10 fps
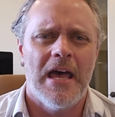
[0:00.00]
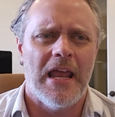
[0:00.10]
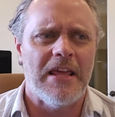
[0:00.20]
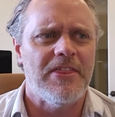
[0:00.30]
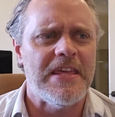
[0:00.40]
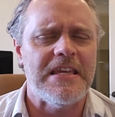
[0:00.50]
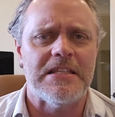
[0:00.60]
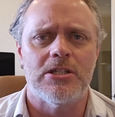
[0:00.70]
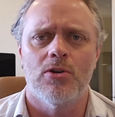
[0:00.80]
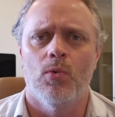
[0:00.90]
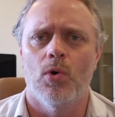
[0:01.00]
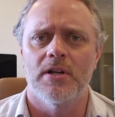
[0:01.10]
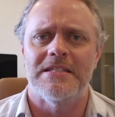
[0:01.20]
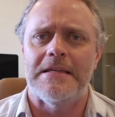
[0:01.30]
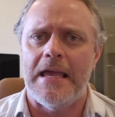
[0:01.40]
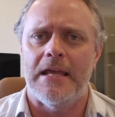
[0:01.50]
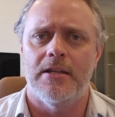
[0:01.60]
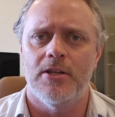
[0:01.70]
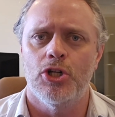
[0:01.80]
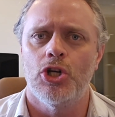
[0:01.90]
And I think it's towards the end
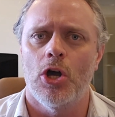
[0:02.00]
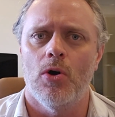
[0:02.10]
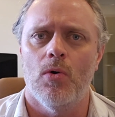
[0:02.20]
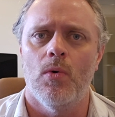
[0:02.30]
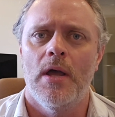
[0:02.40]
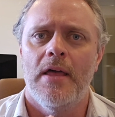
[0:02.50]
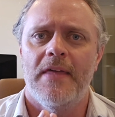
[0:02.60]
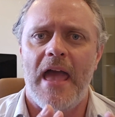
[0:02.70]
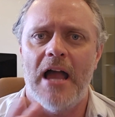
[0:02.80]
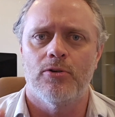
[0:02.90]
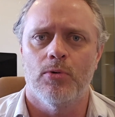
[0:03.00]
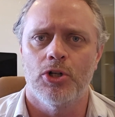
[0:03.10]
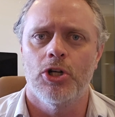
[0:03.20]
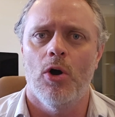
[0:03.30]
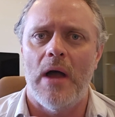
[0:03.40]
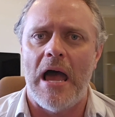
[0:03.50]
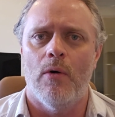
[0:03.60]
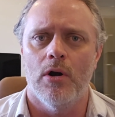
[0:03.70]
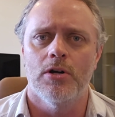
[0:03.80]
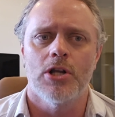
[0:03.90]
of the show, the actual show
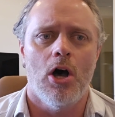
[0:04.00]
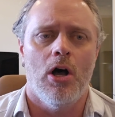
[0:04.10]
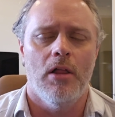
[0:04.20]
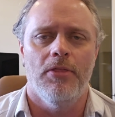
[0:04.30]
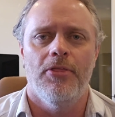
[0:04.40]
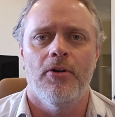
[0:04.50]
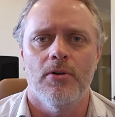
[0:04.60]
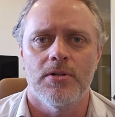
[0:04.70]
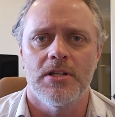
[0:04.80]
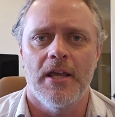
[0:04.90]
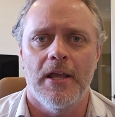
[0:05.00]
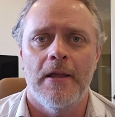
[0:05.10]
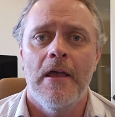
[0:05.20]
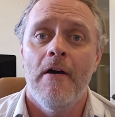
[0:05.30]
hours on Thursday.